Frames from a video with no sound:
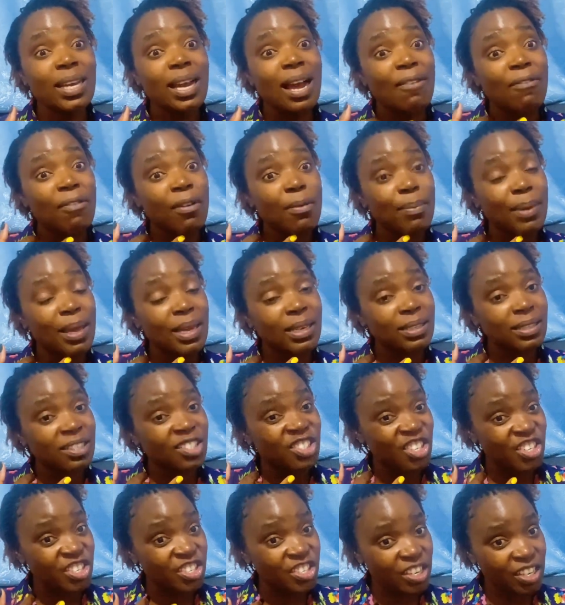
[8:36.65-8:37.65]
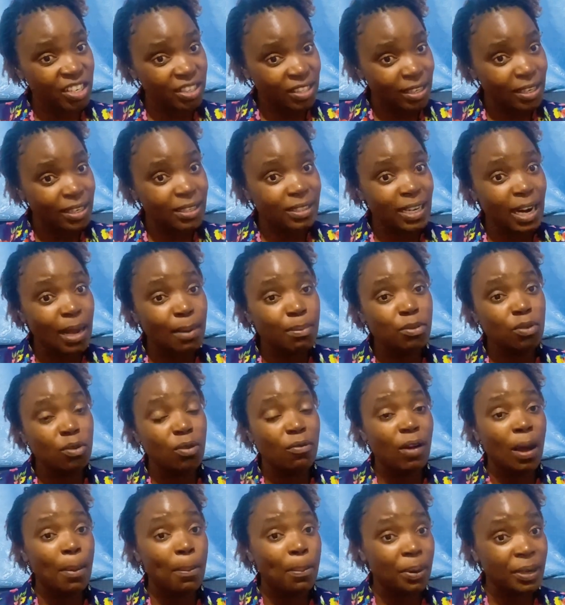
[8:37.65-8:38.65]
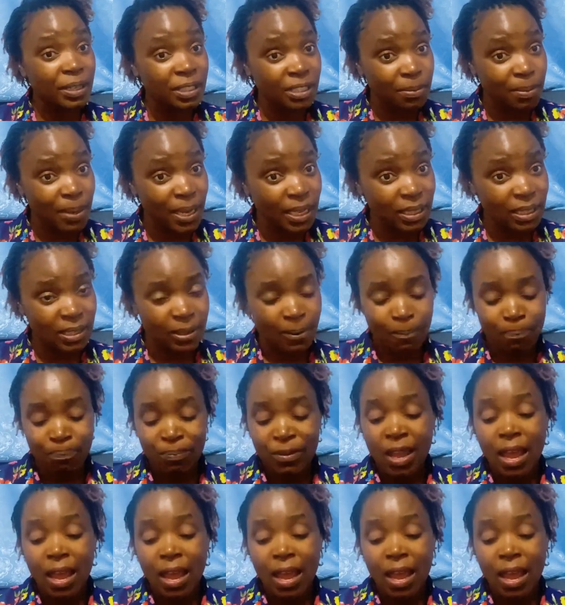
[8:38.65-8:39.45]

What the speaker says: government changes in terms of appointments.